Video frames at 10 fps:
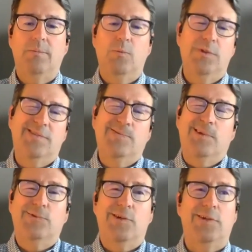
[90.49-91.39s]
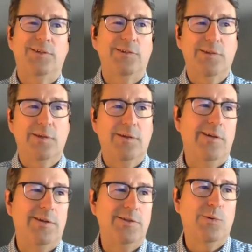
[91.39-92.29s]
We sometimes call
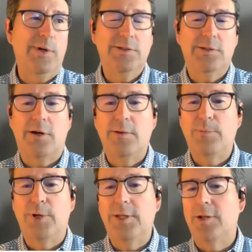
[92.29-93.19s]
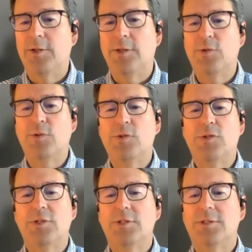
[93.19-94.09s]
ours quick start, but you
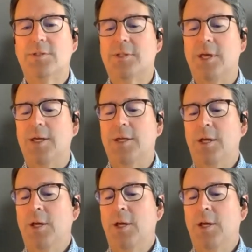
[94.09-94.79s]
just say,